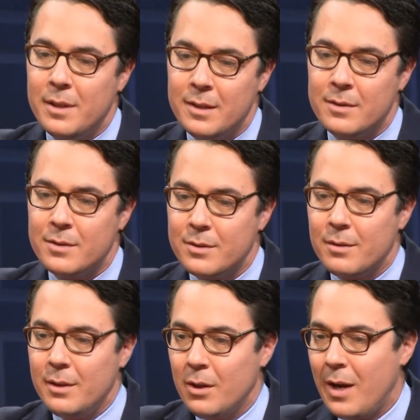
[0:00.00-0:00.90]

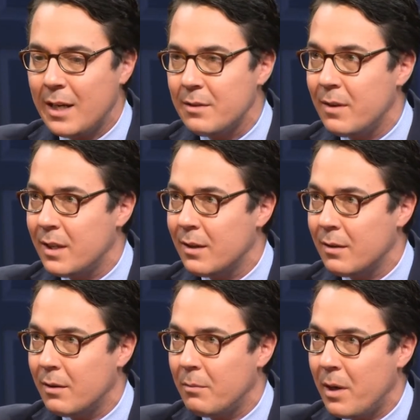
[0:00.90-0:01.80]
is, you know, activating
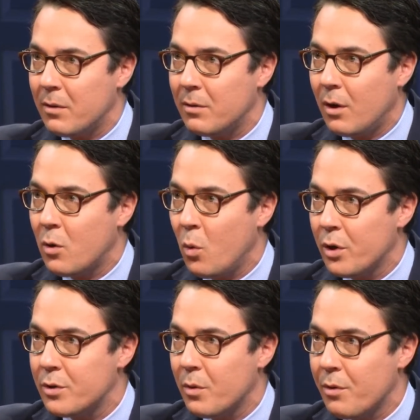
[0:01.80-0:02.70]
about a
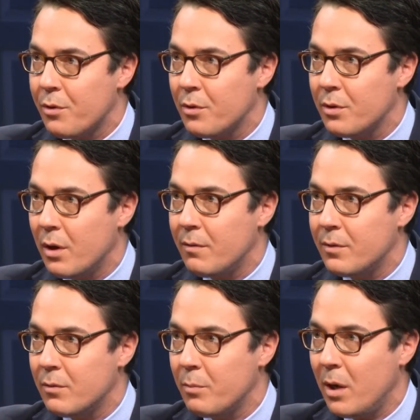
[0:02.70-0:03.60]
quarter to a third of
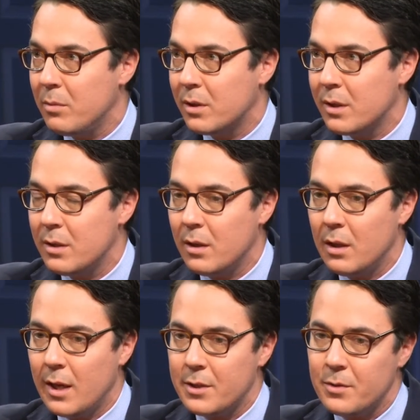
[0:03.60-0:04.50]
the Republican
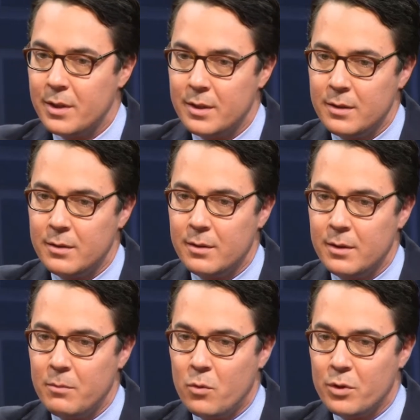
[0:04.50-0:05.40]
electorate
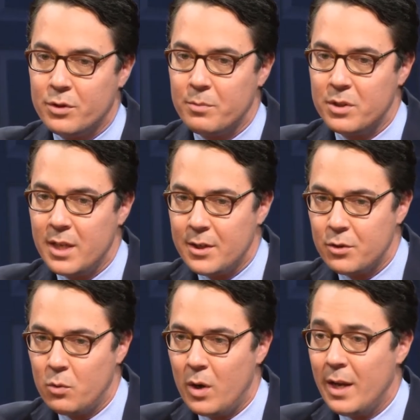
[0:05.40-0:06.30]
in a more
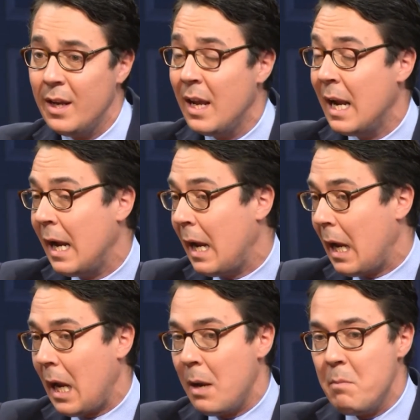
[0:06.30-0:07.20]
substantial way.
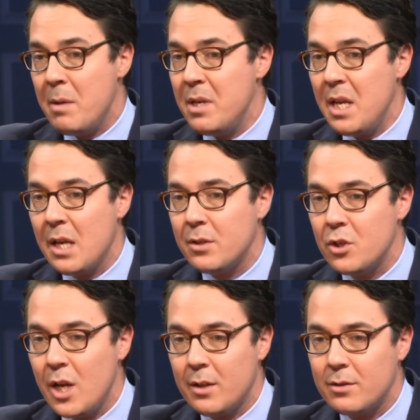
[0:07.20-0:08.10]
And maybe he has a
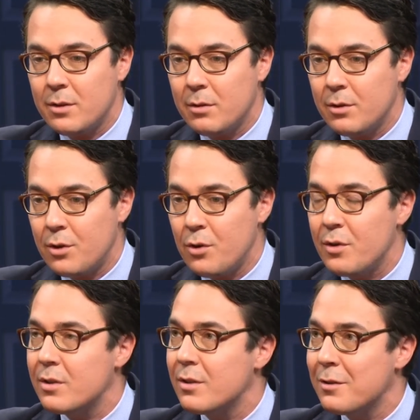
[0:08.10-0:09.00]
chance to
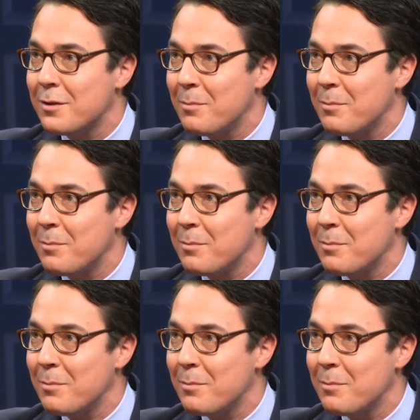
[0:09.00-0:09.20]
turn this into